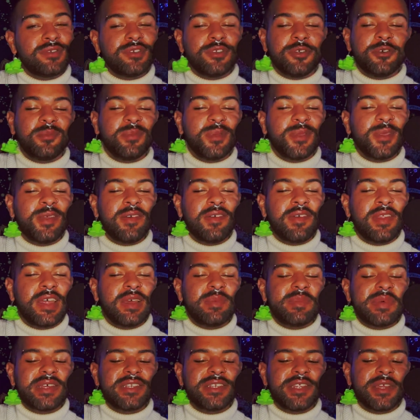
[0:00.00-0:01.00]
Don't be giving
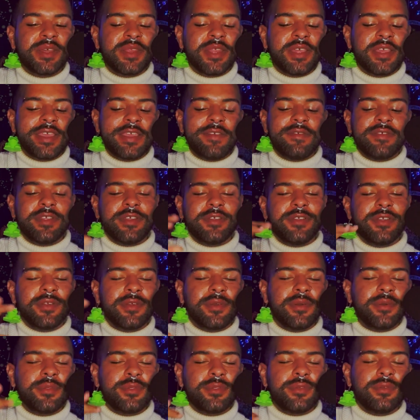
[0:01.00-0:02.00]
up, darling, even though you're
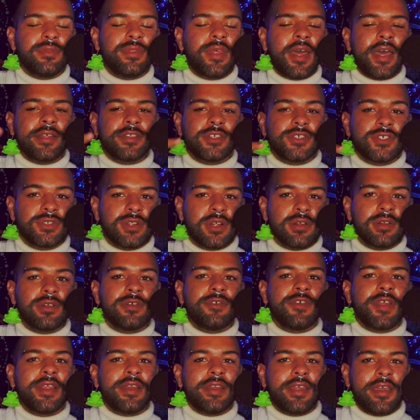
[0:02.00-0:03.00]
going through that struggle
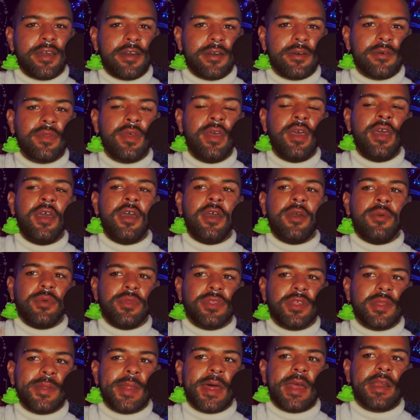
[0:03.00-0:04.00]
right now
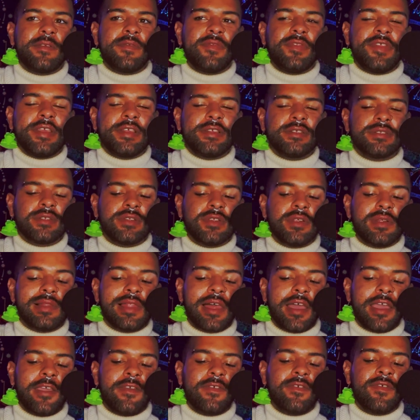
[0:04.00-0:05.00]
with a lot of things in your
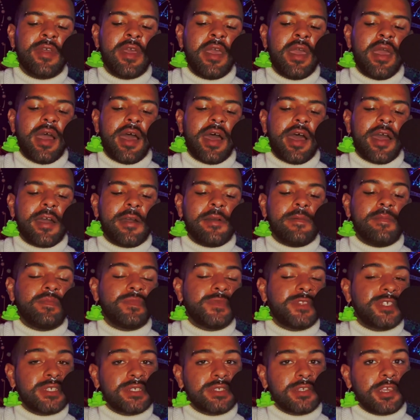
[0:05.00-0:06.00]
life. Um,
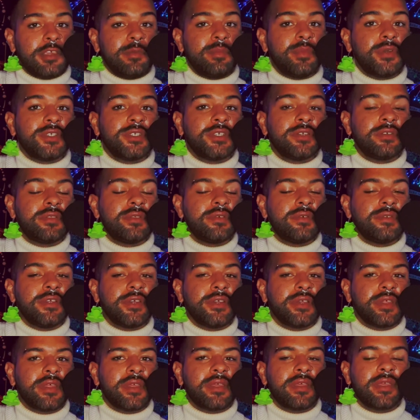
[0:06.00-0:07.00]
just keep pushing through,
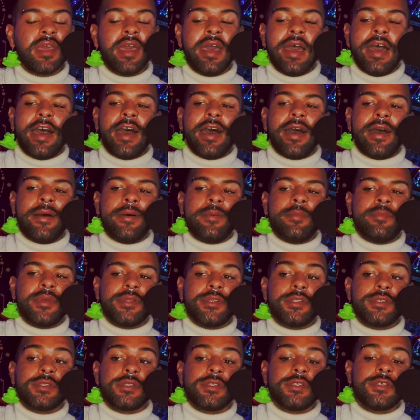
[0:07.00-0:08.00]
darling. Um, but
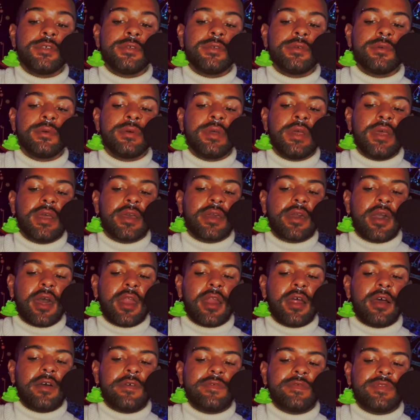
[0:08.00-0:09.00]
two, cut
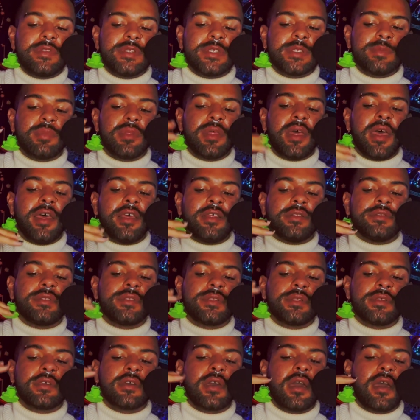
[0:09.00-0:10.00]
off the split
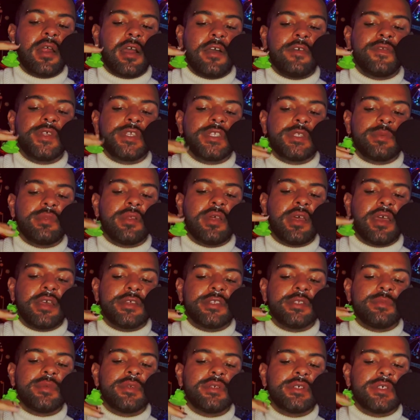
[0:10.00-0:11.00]
ends. Cut off the split
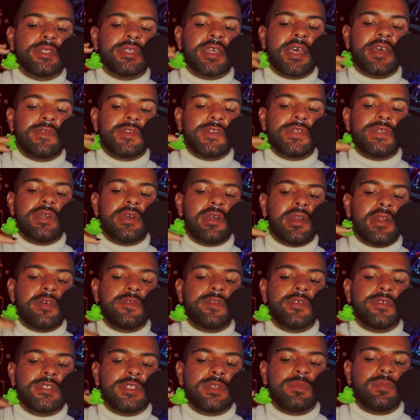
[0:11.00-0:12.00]
ends because after you cut off
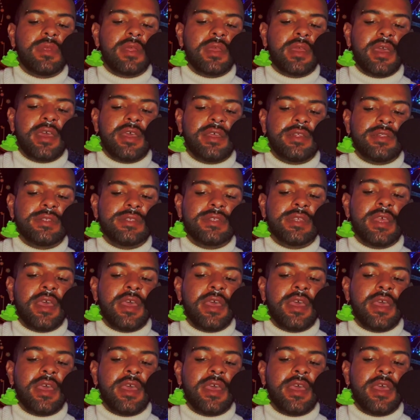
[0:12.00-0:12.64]
those split ends,